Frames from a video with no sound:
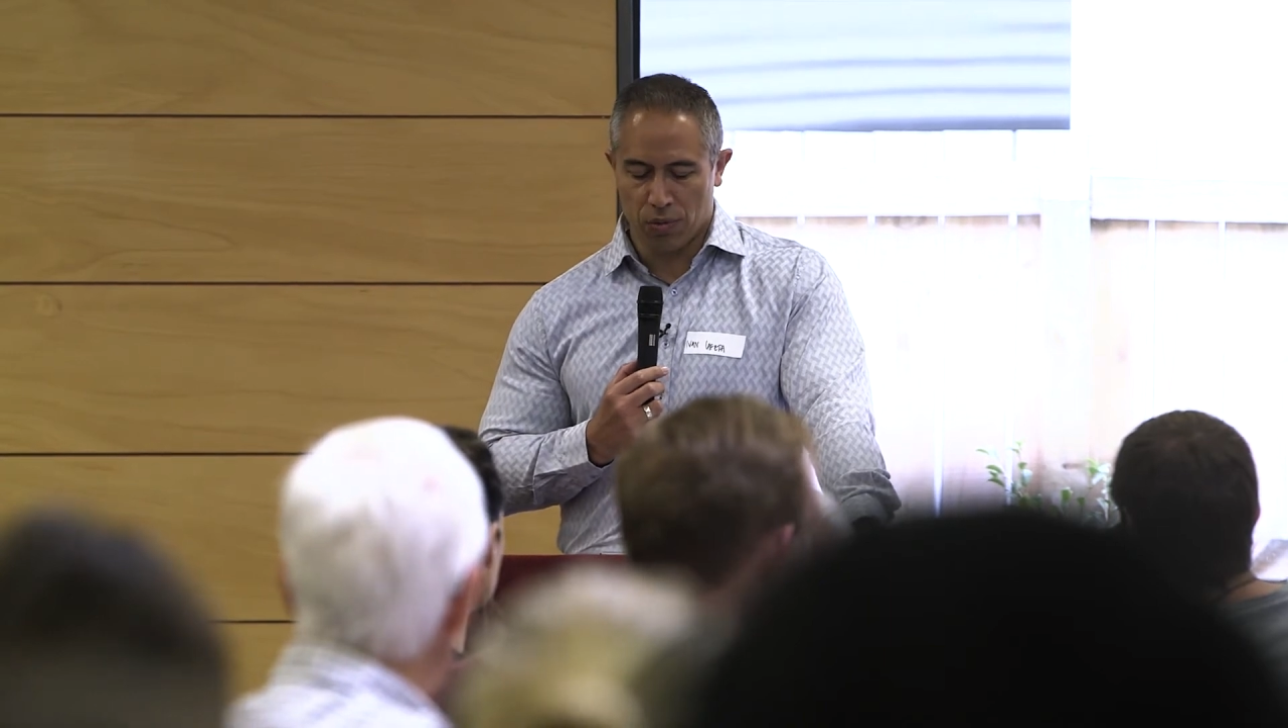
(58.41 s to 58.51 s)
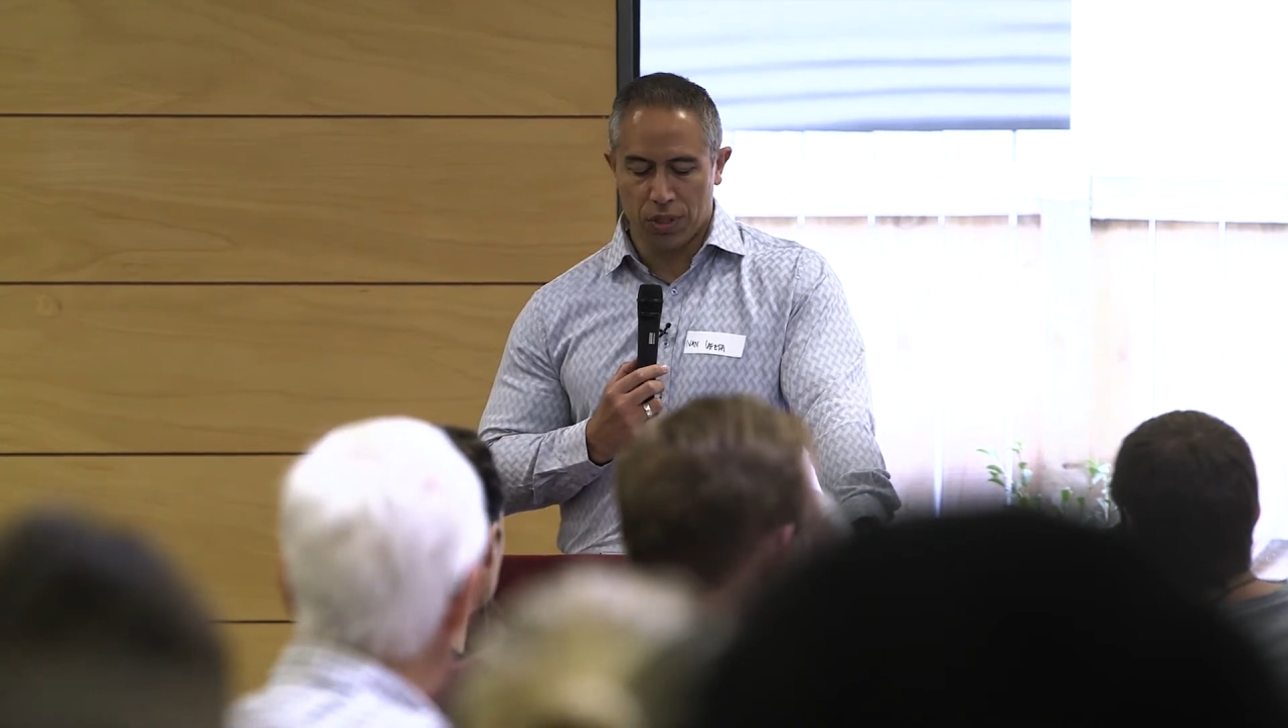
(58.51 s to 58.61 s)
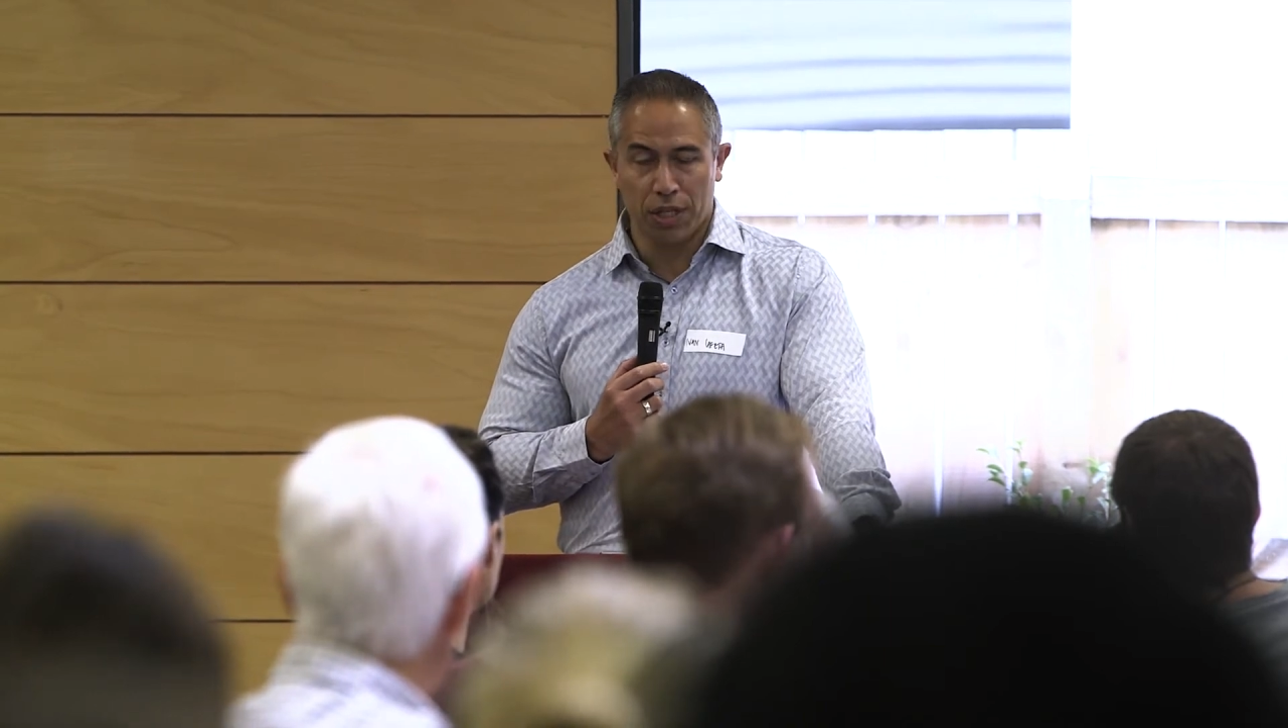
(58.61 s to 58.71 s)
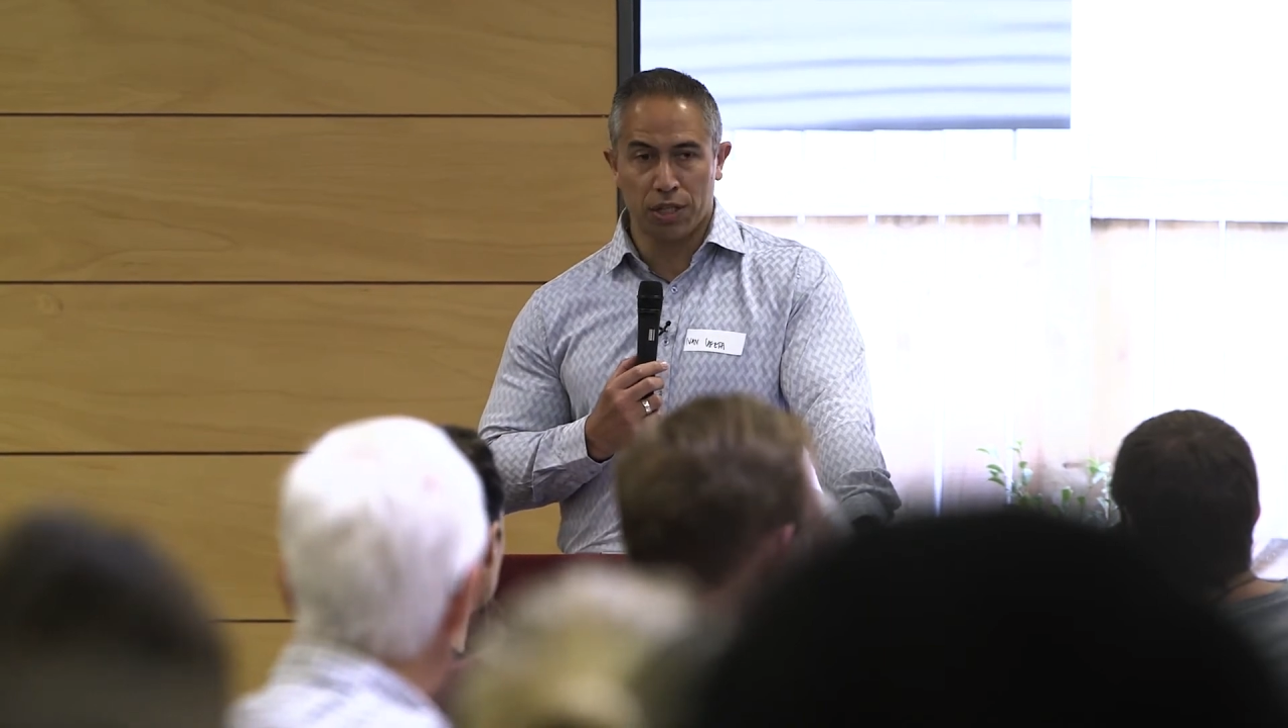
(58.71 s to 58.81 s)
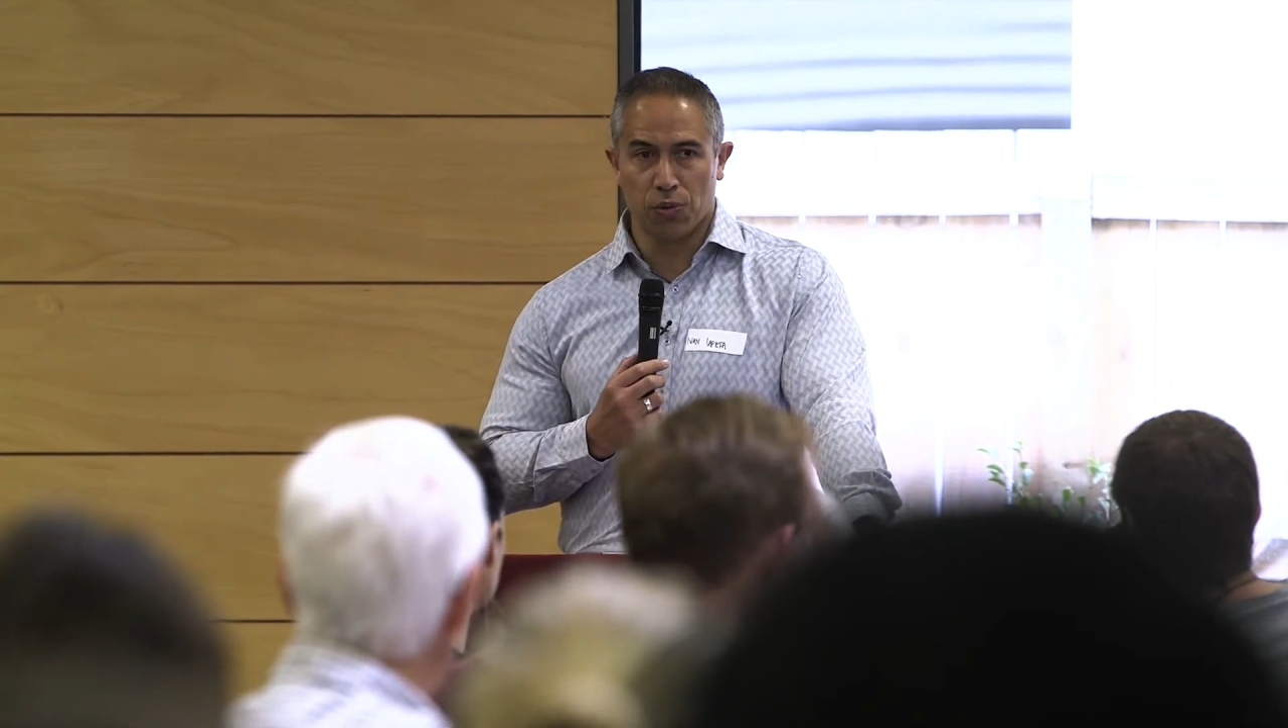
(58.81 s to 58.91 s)
the
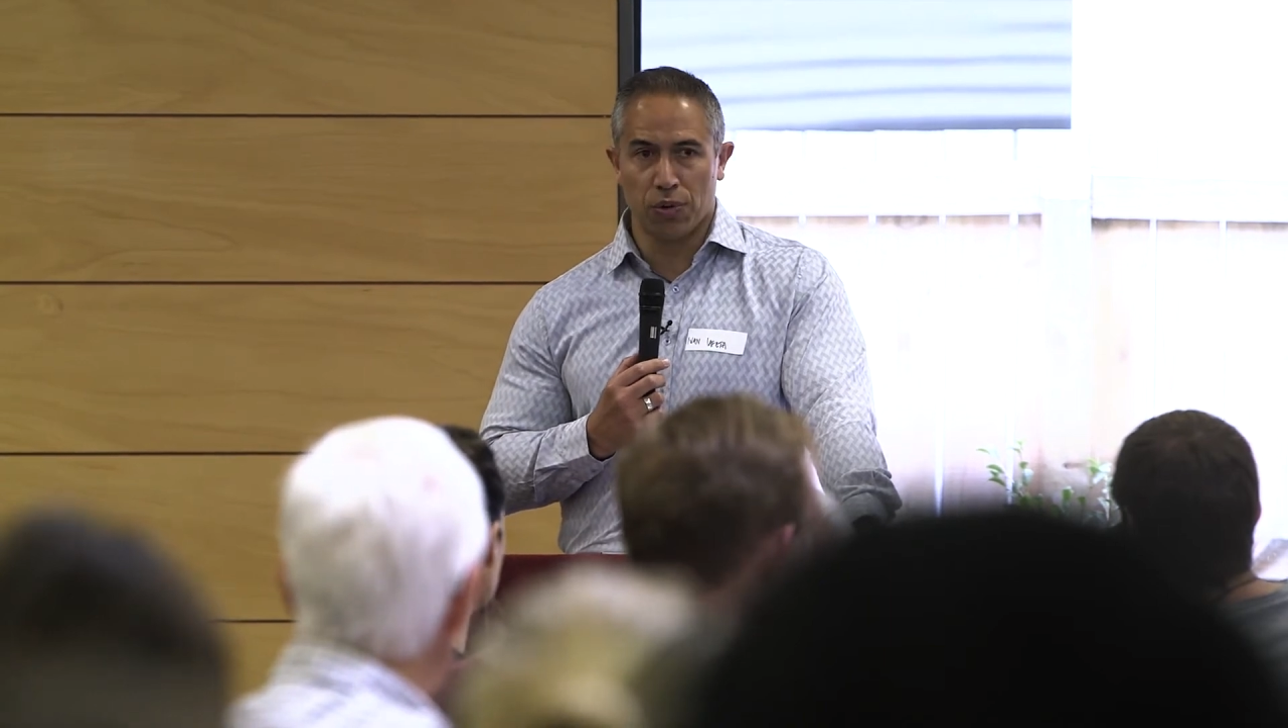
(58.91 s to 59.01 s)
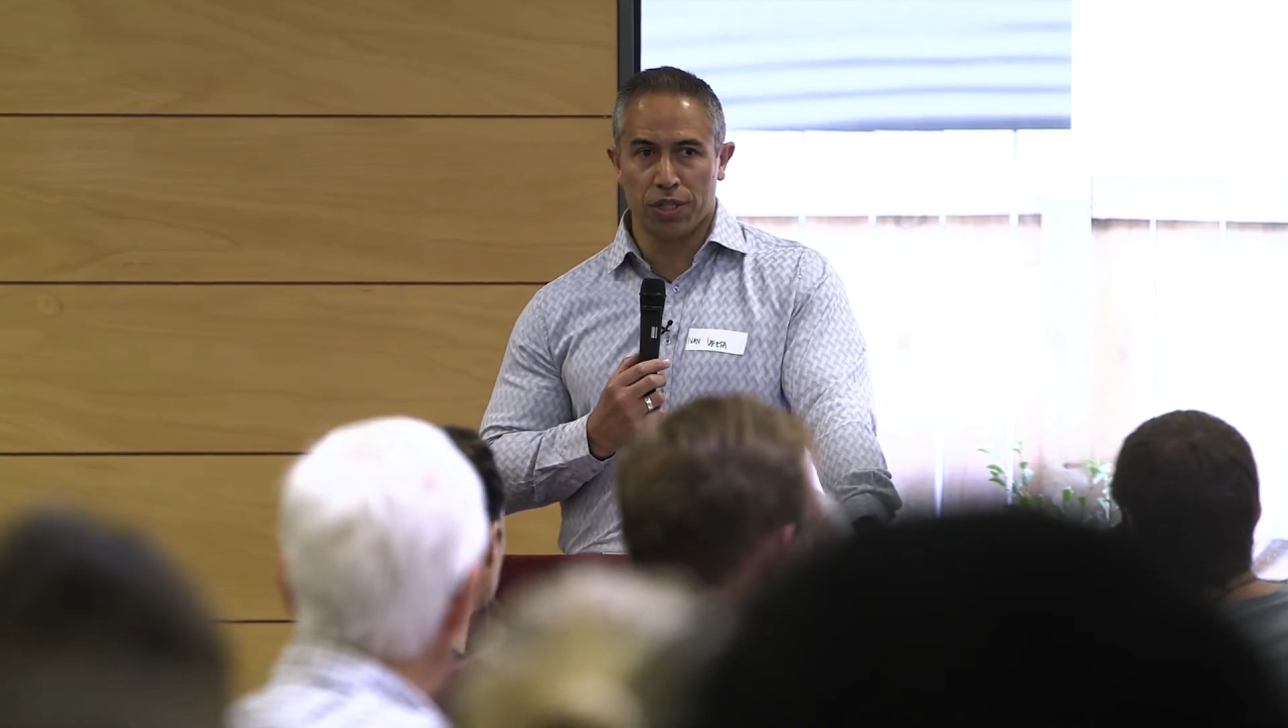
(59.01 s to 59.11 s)
residential